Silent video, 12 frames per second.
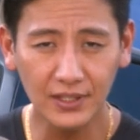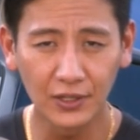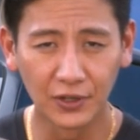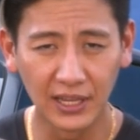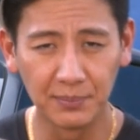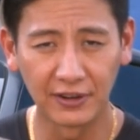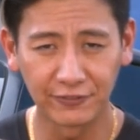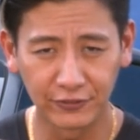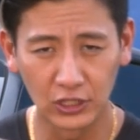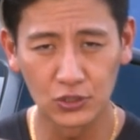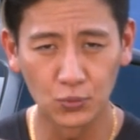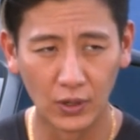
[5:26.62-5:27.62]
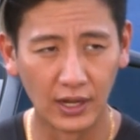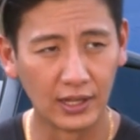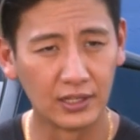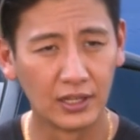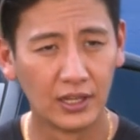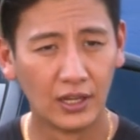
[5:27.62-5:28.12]
Okay, my first
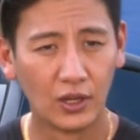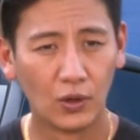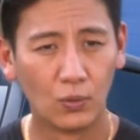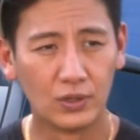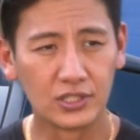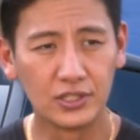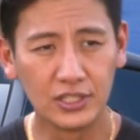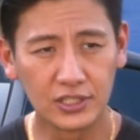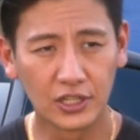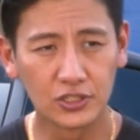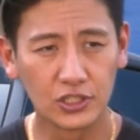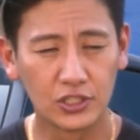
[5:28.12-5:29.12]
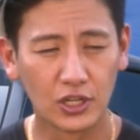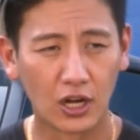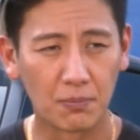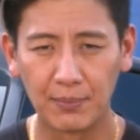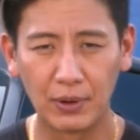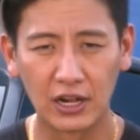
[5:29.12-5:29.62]
one was a Nissan
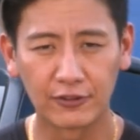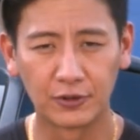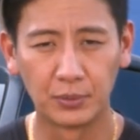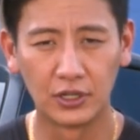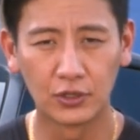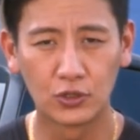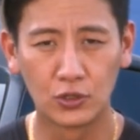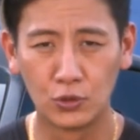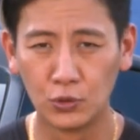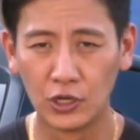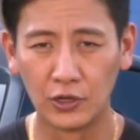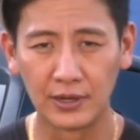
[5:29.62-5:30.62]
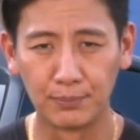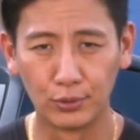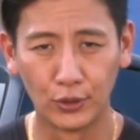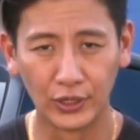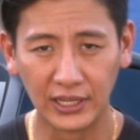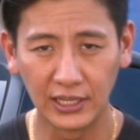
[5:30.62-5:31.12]
GTR. I bought it from a Google
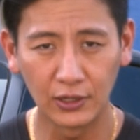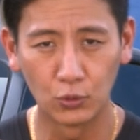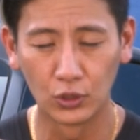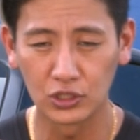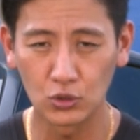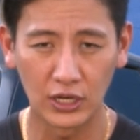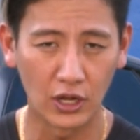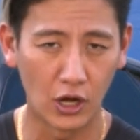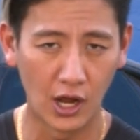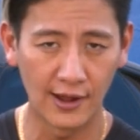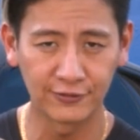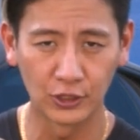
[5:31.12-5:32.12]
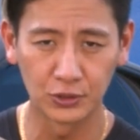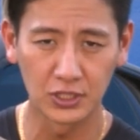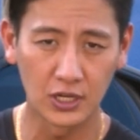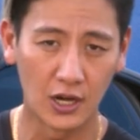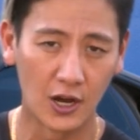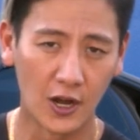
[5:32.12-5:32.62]
employee who was trying to offload
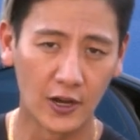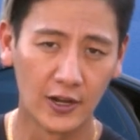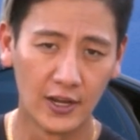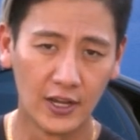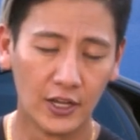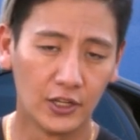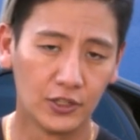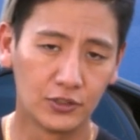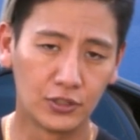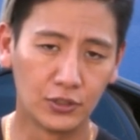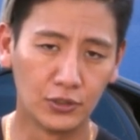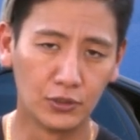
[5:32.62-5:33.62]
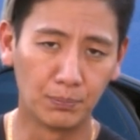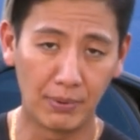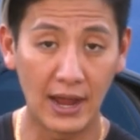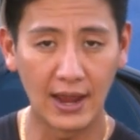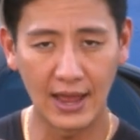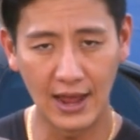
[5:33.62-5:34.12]
the car to
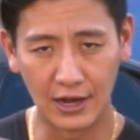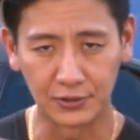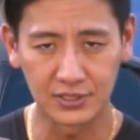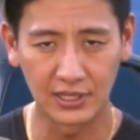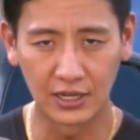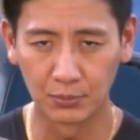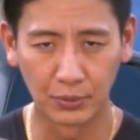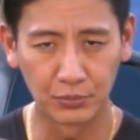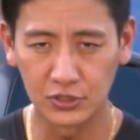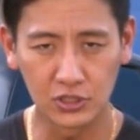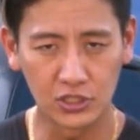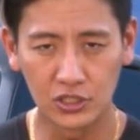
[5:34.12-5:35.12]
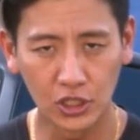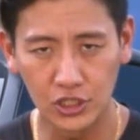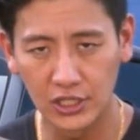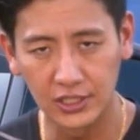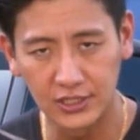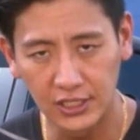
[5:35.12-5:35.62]
buy a house. I remember it was just such
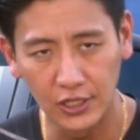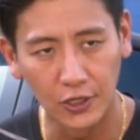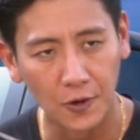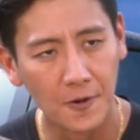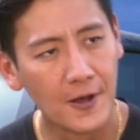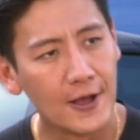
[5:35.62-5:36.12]
a good deal.